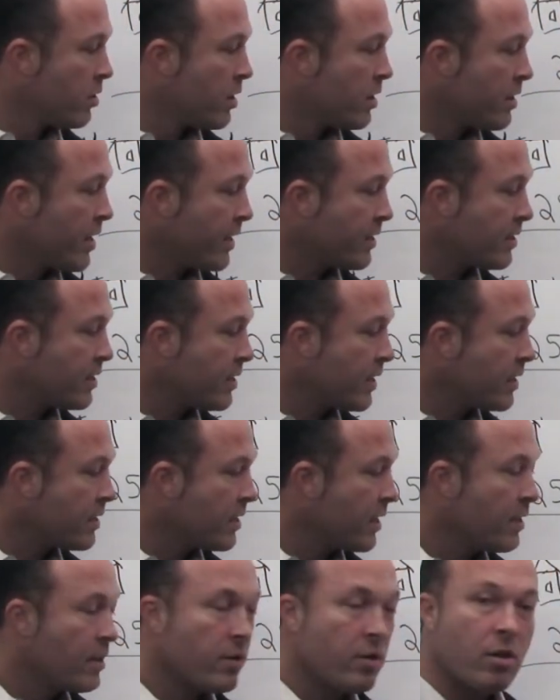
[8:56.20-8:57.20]
That
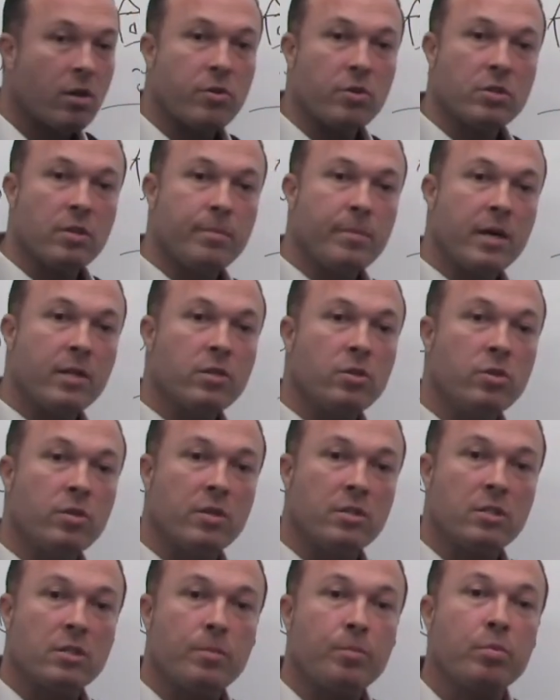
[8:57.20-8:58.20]
$1,600 a month you can
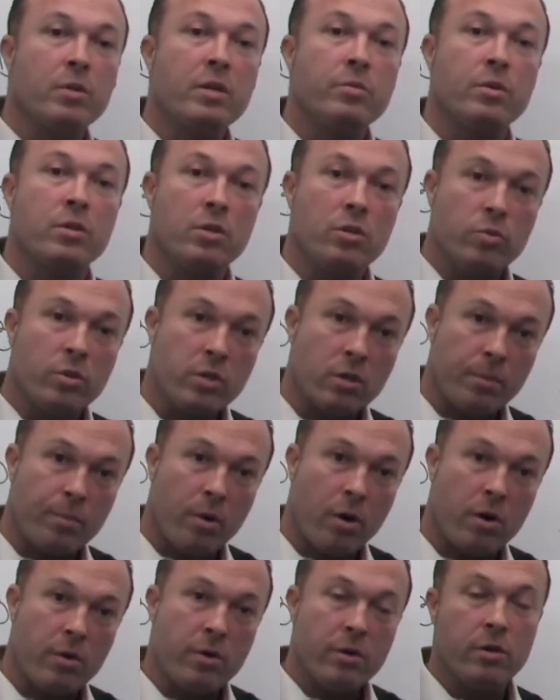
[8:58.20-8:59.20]
split with you and your
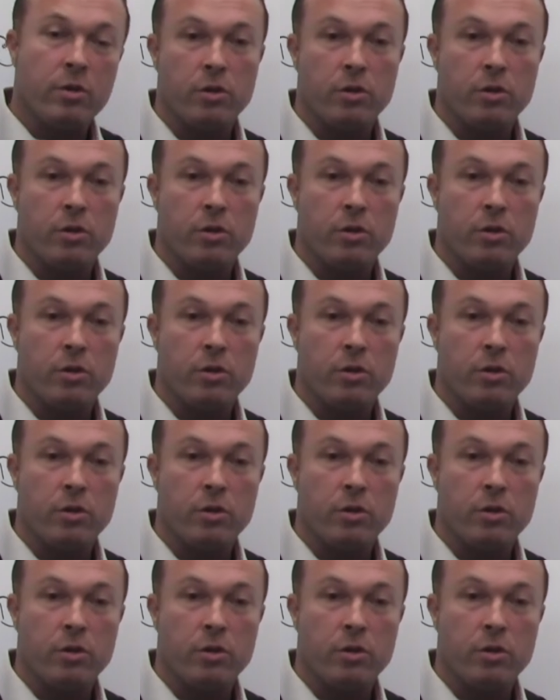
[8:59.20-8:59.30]
partner,